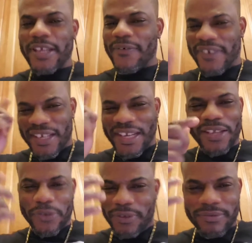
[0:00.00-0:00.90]
I forgot. You
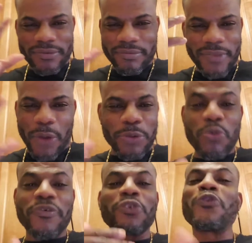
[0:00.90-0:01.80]
know, I was moving too